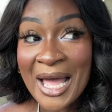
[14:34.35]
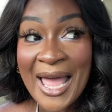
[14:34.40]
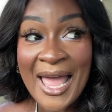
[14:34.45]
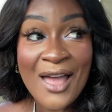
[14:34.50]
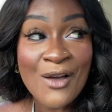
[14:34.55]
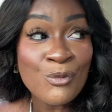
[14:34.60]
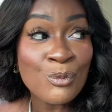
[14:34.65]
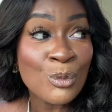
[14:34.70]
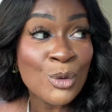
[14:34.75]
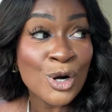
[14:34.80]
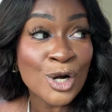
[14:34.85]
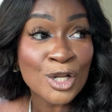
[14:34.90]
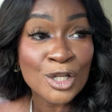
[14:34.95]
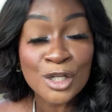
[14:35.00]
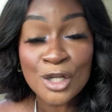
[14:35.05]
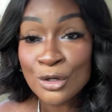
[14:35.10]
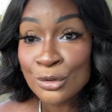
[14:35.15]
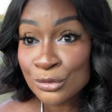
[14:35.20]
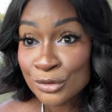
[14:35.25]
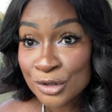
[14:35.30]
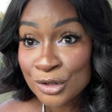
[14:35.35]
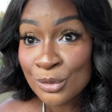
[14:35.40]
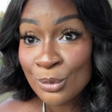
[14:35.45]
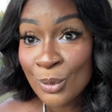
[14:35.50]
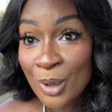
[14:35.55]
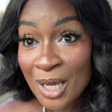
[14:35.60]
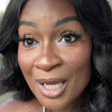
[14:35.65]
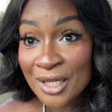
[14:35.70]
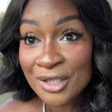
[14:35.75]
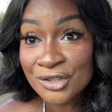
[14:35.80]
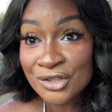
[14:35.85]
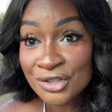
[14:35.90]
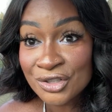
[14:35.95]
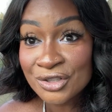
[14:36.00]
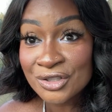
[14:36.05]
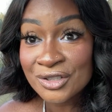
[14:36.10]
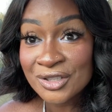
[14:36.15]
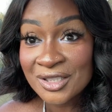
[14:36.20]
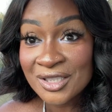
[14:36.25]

I have more clothes to wash.